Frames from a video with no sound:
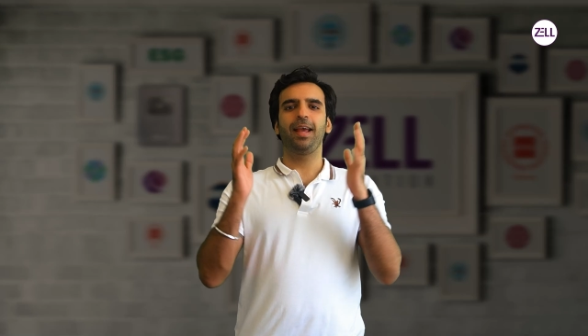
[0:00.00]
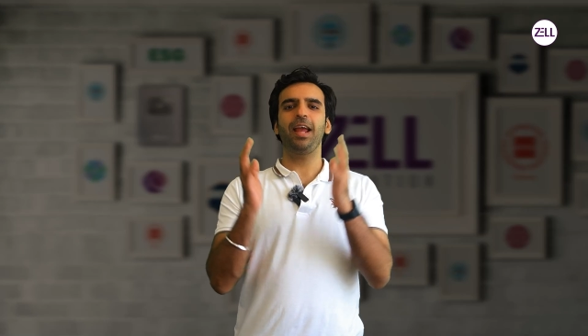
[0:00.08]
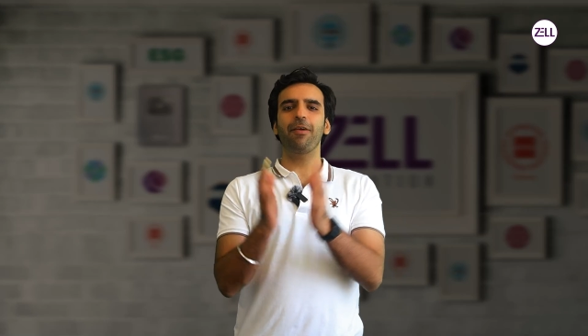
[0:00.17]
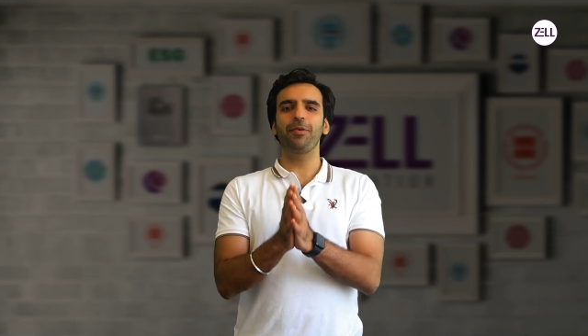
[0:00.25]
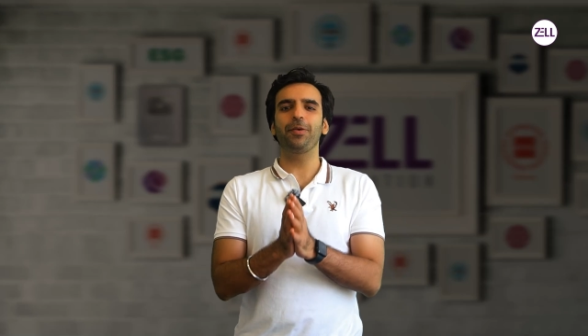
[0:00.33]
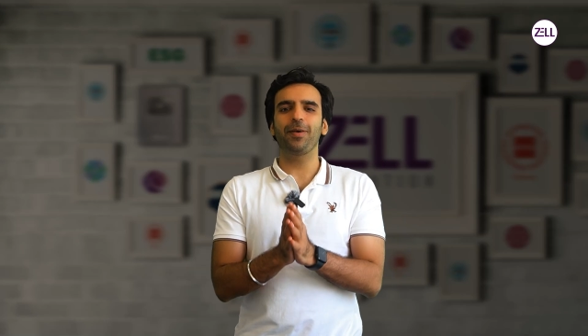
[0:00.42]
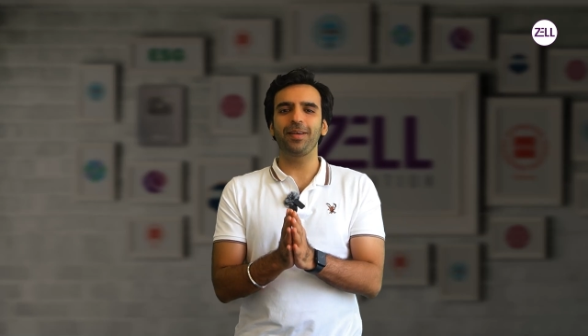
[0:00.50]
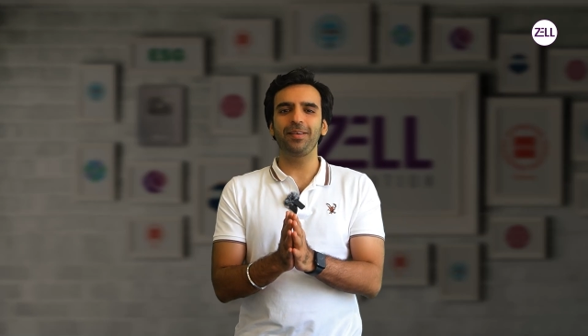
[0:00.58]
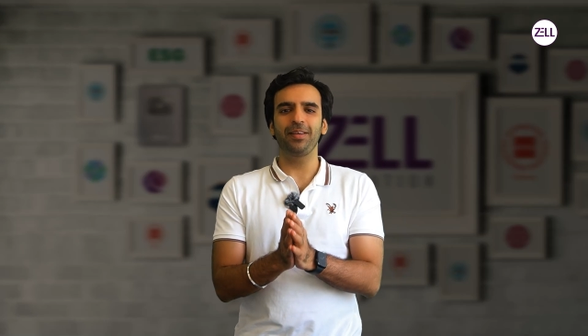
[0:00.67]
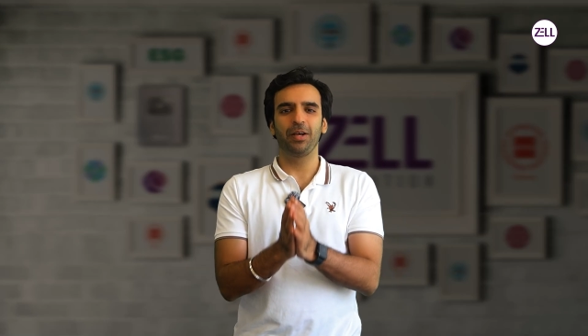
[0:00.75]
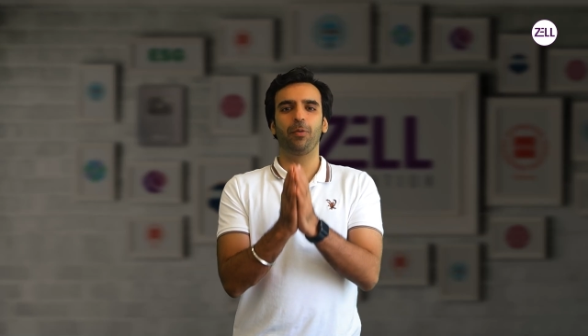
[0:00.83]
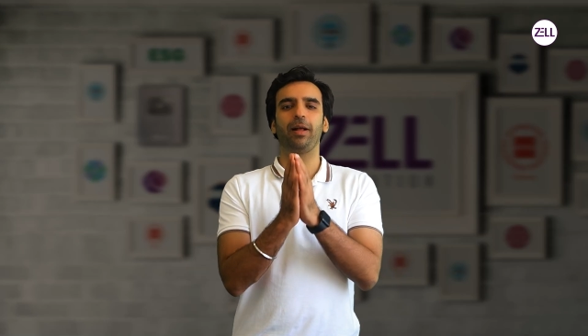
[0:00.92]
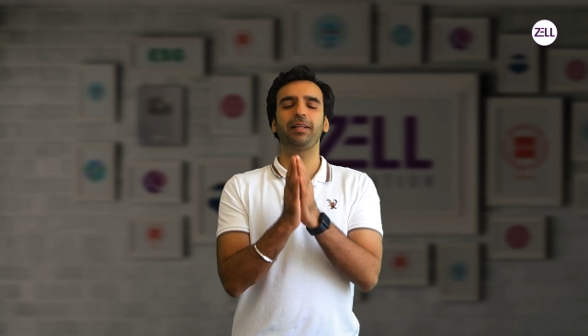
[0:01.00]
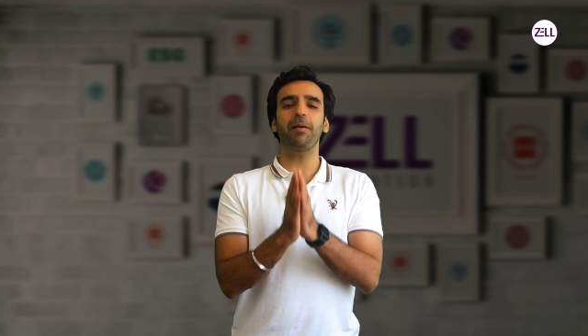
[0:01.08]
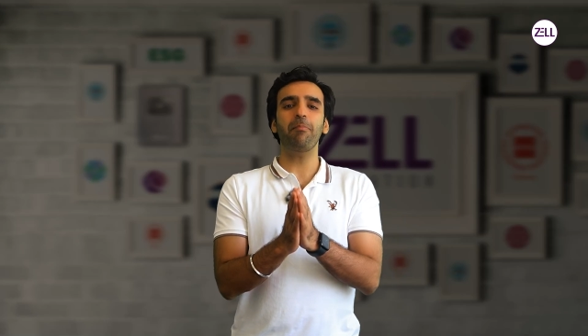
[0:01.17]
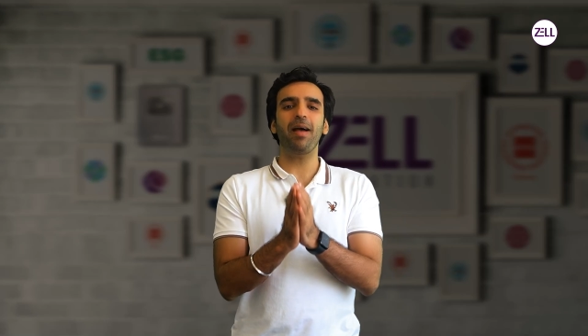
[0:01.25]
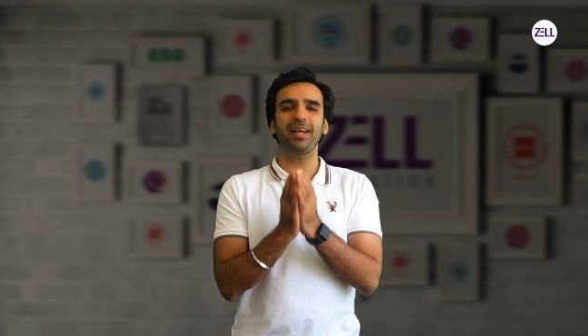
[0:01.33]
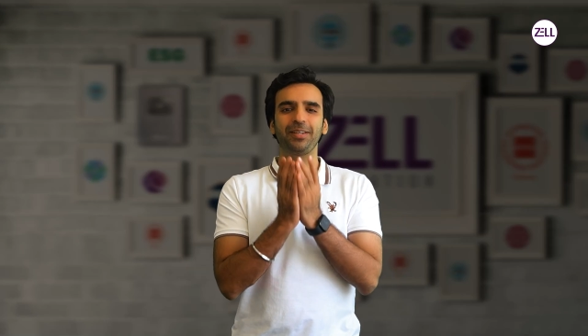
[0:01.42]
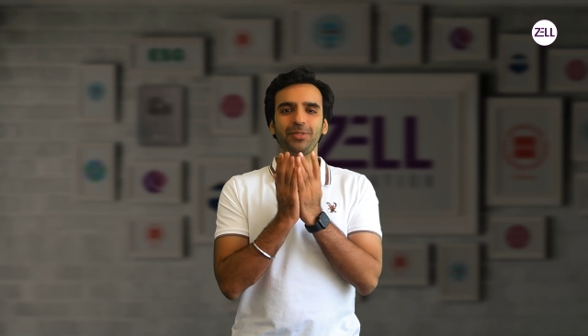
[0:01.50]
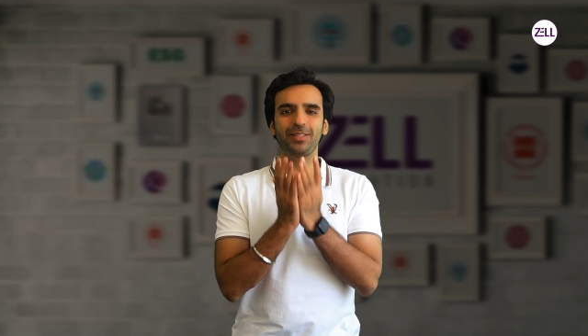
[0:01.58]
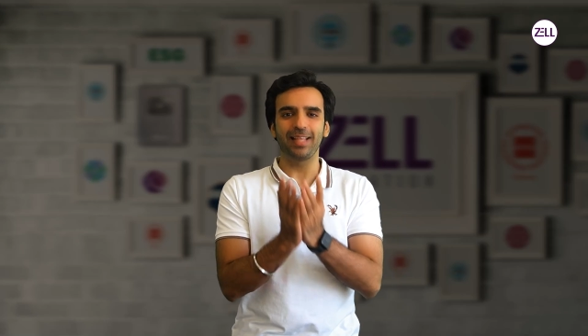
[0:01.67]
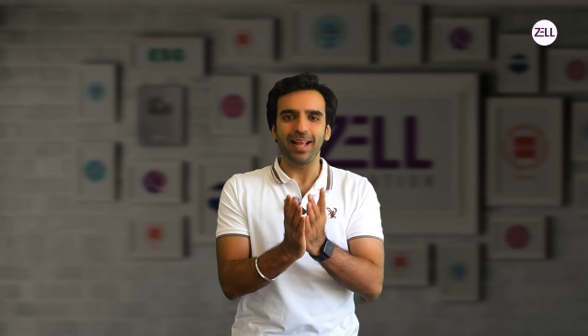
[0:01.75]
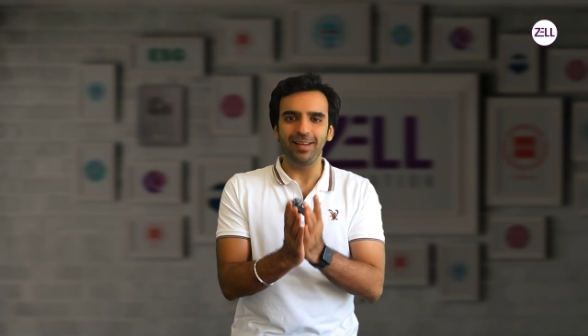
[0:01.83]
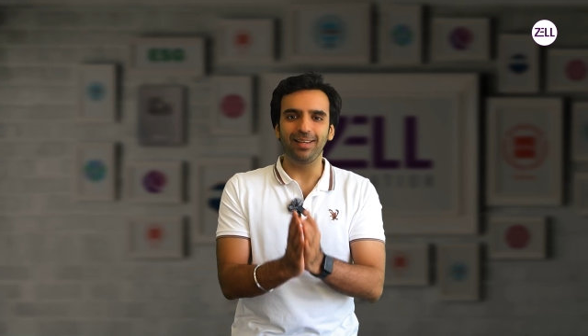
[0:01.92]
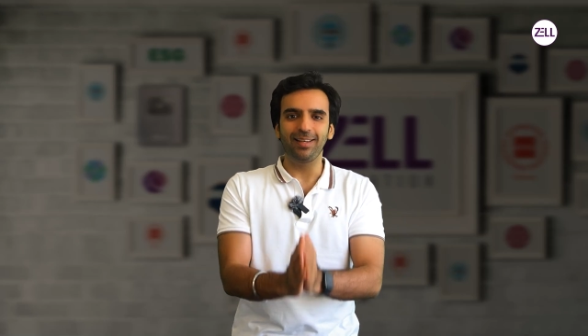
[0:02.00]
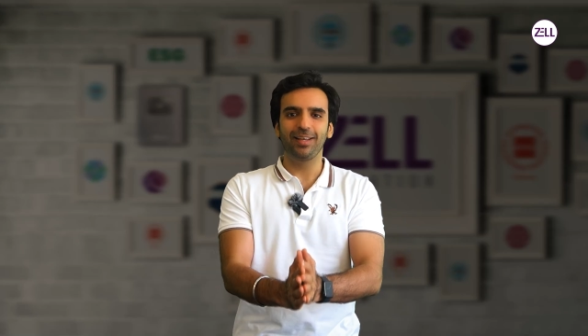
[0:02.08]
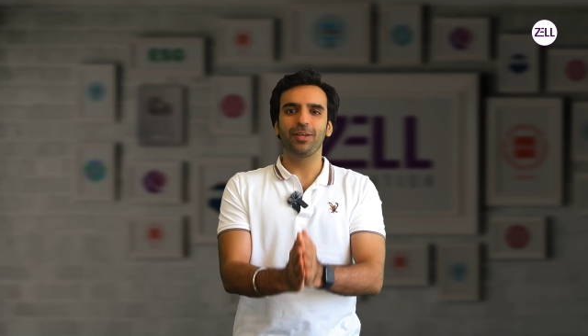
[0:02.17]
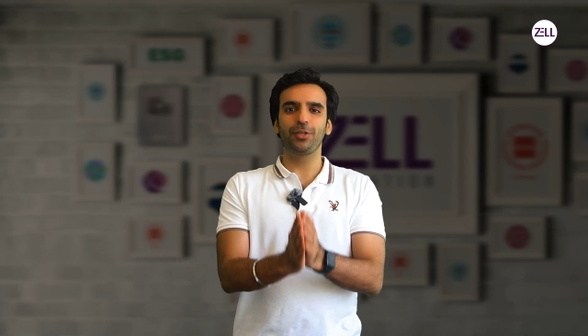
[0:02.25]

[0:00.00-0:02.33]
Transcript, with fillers: Hey everyone, welcome back to Zell,